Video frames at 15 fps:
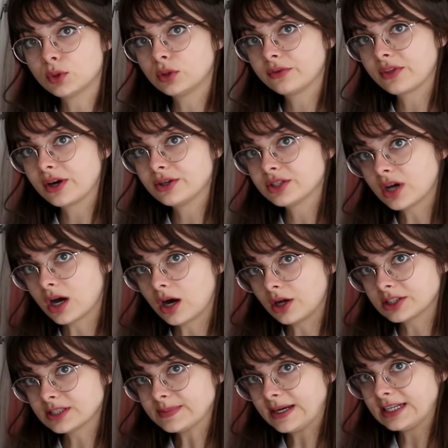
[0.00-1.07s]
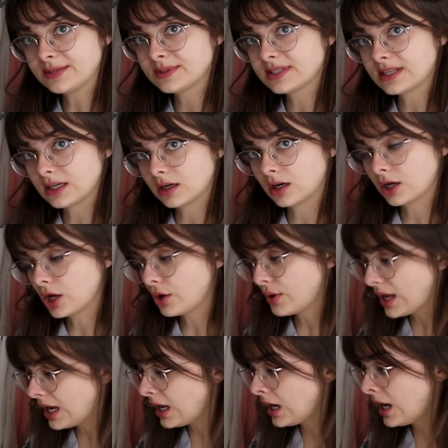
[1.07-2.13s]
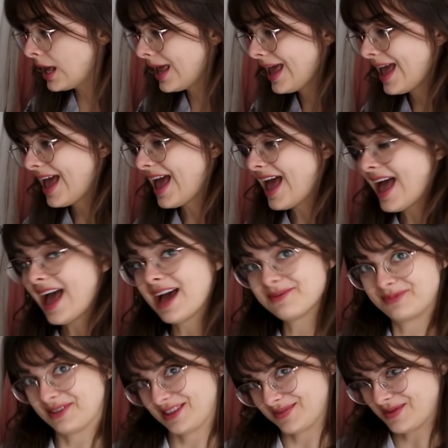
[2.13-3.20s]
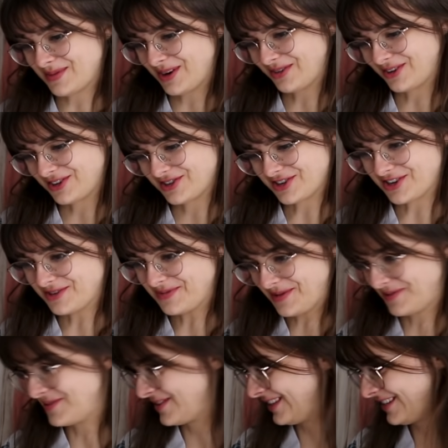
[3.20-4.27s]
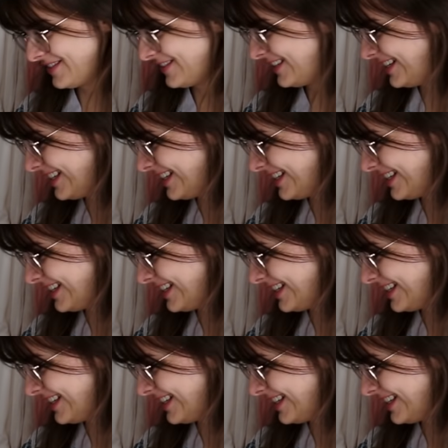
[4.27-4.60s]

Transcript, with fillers: all of those autumn items that are gonna go in and put them in my wardrobe. I'm really, really